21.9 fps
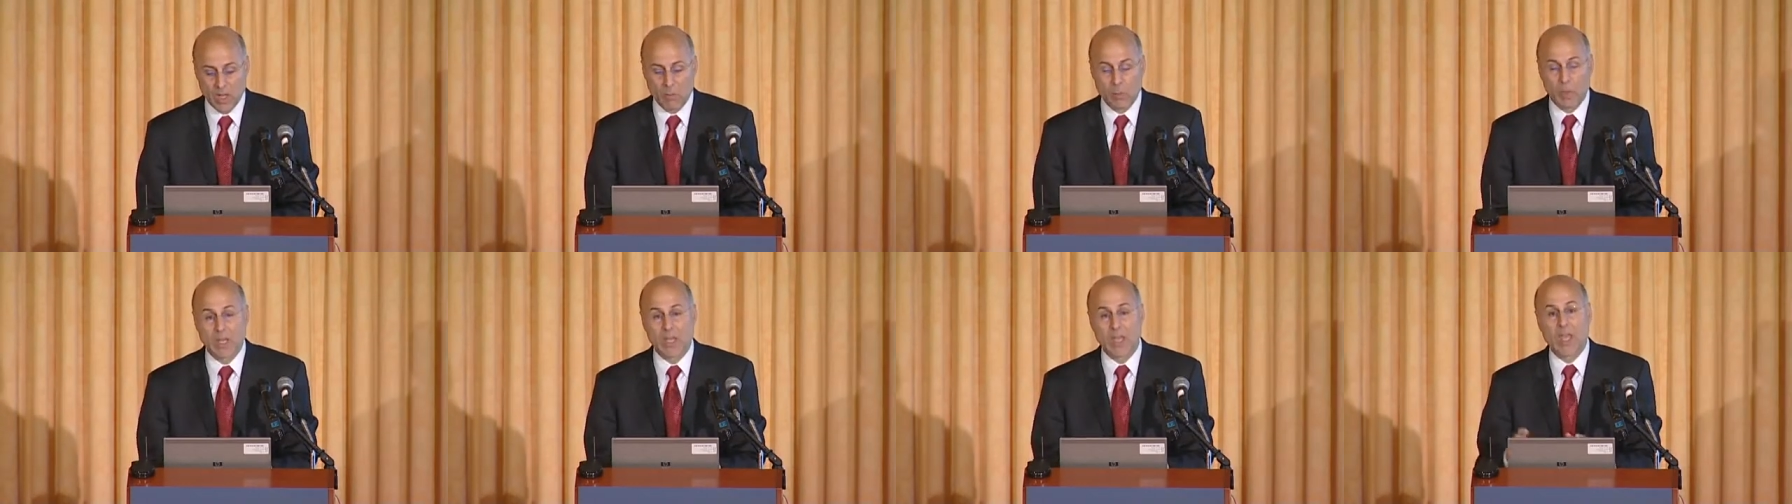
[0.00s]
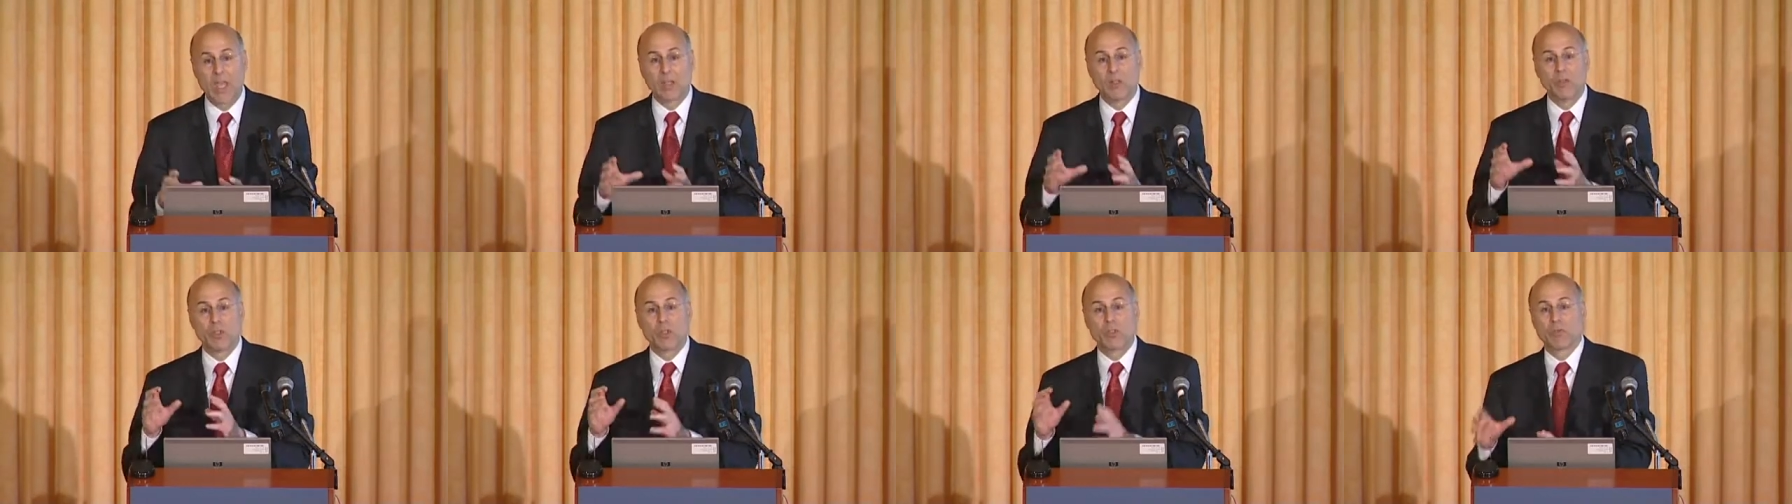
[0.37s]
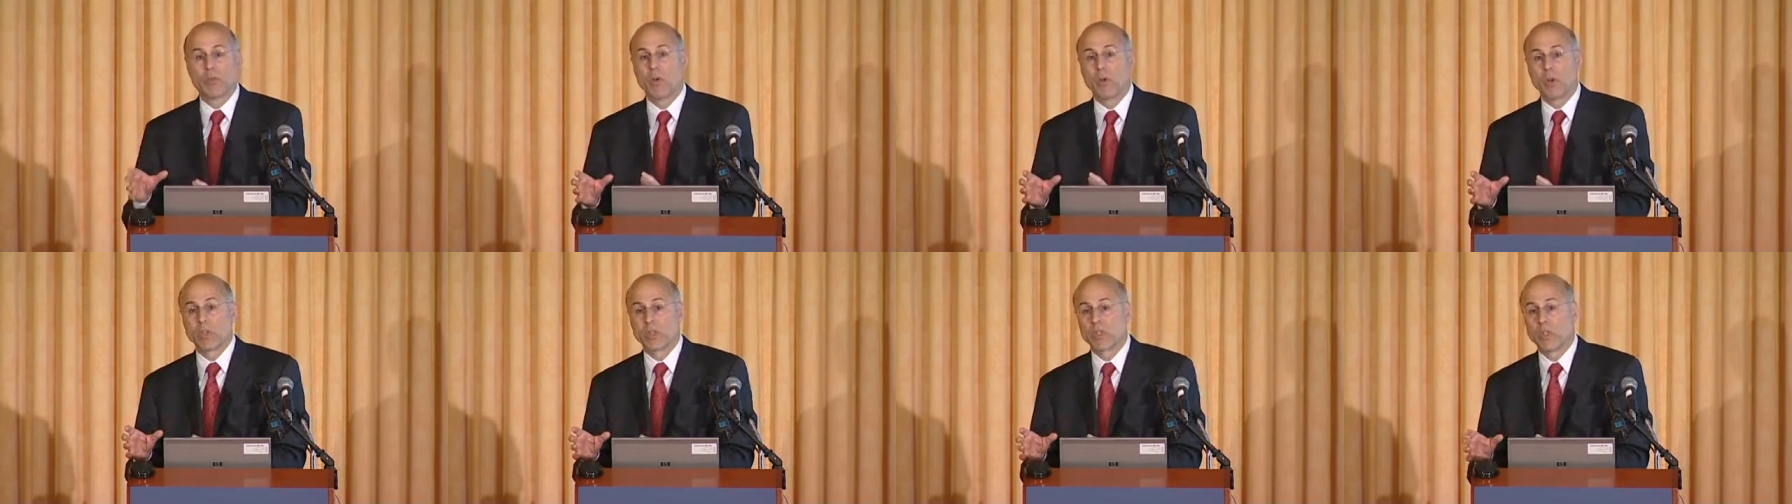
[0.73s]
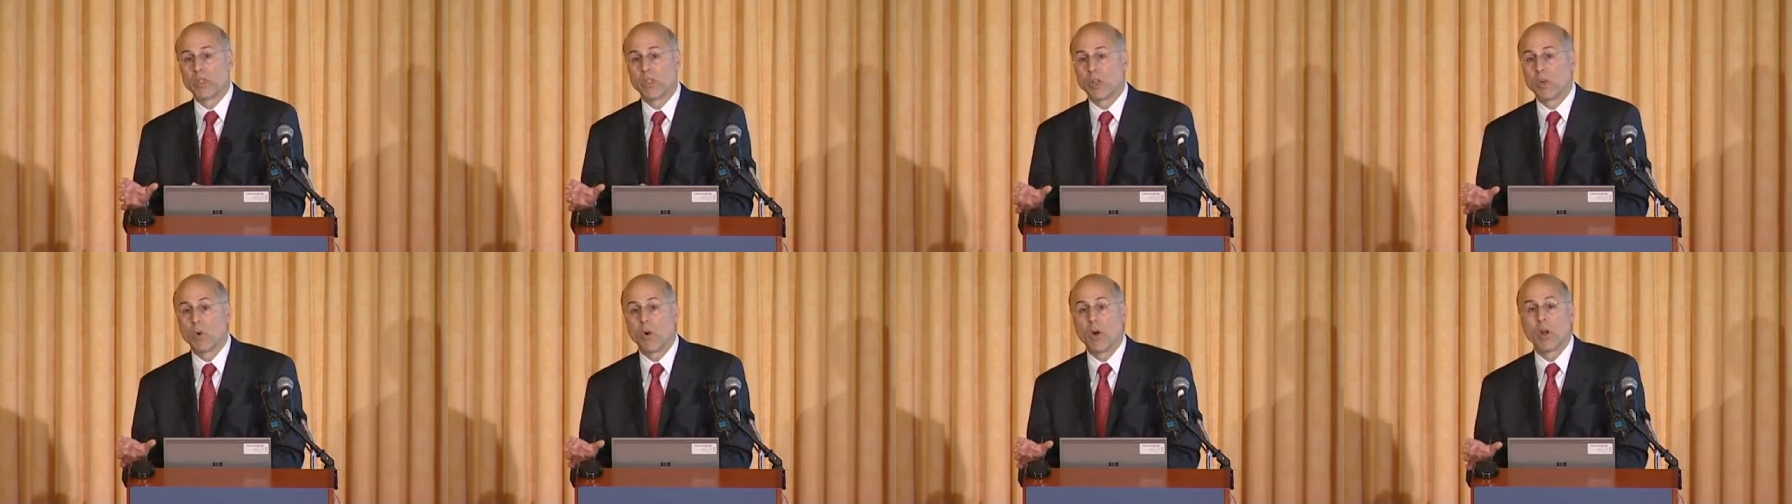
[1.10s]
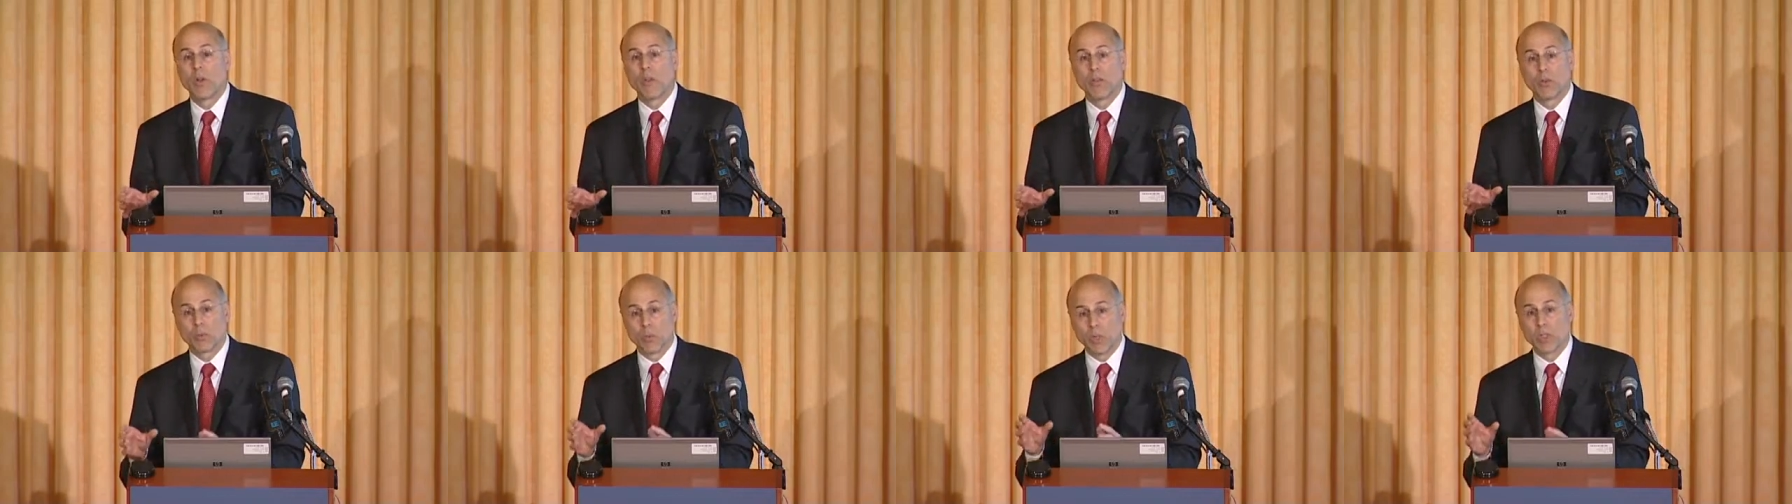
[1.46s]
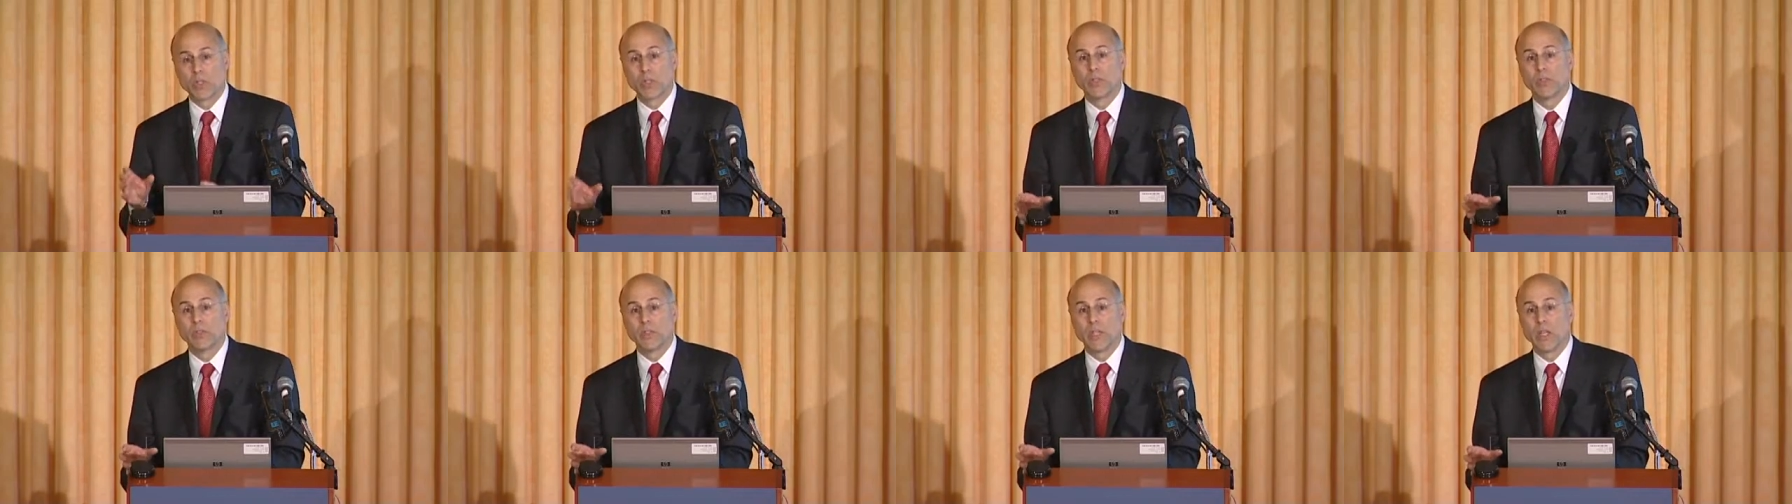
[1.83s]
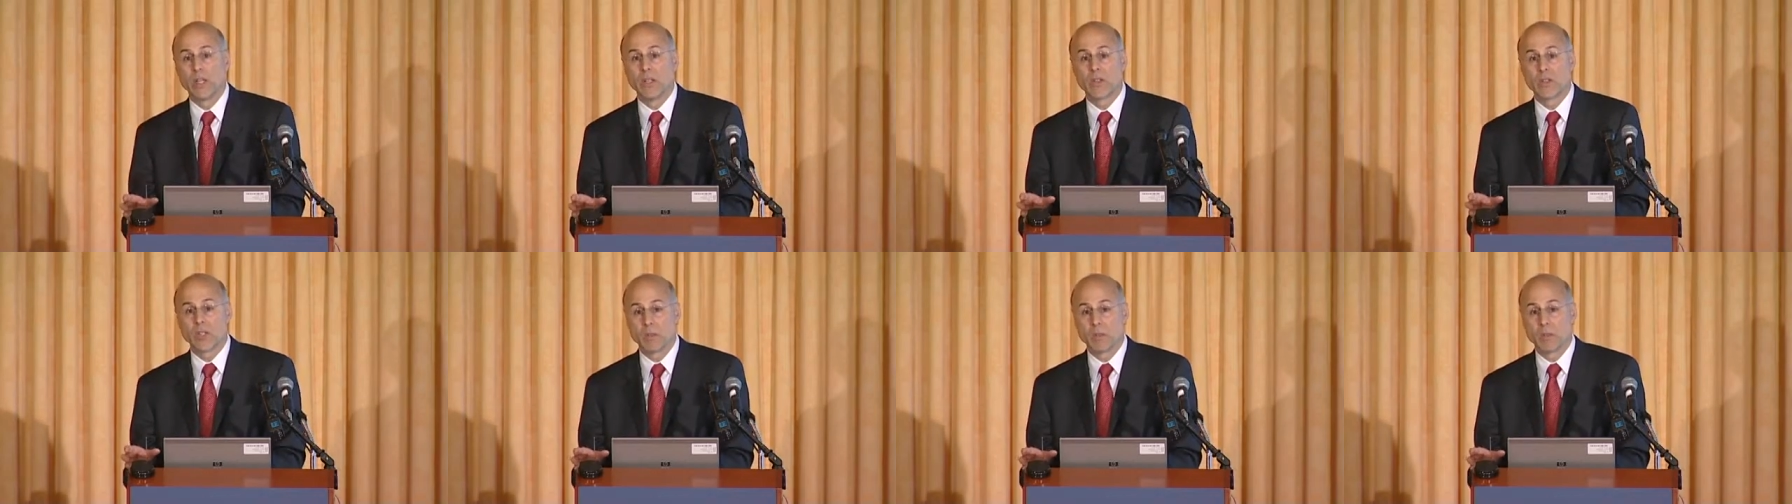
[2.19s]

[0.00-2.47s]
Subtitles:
we can't lose focus on the quality of the original data.